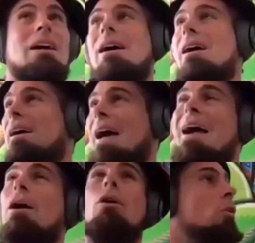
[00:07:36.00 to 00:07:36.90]
uh,
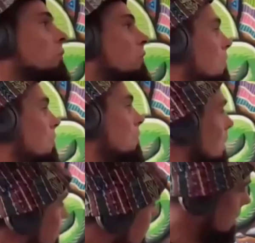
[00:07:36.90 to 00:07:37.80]
angles
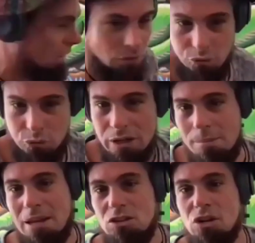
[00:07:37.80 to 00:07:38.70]
are very
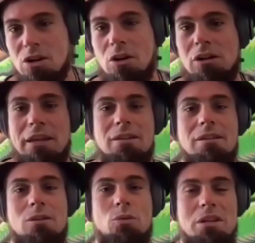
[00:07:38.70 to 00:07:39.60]
three-dimensional. Like
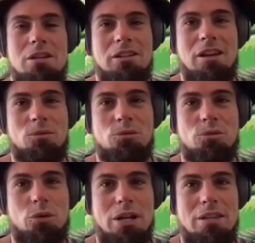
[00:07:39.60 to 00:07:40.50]
when you're in the
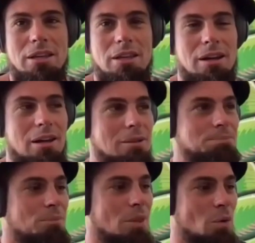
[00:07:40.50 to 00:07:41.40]
three D, uh,
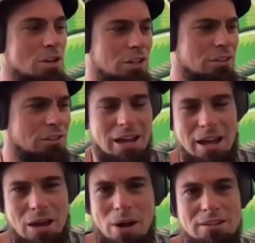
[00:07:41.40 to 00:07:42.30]
when you're in the
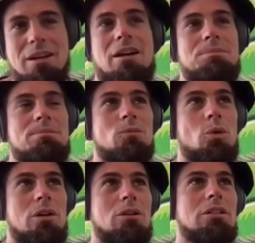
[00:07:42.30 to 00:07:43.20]
ayahuasca
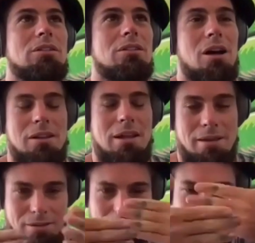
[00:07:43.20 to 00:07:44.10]
world, it's not like
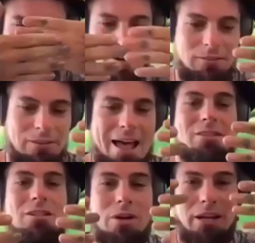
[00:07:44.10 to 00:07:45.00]
you see a flat
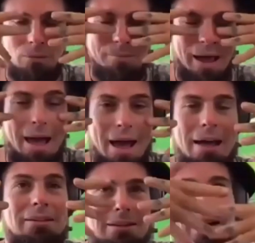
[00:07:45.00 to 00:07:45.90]
screen with my
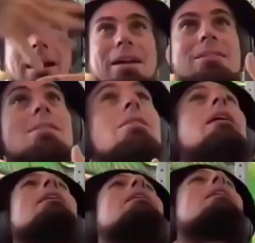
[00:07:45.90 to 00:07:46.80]
eyes. It's like I can see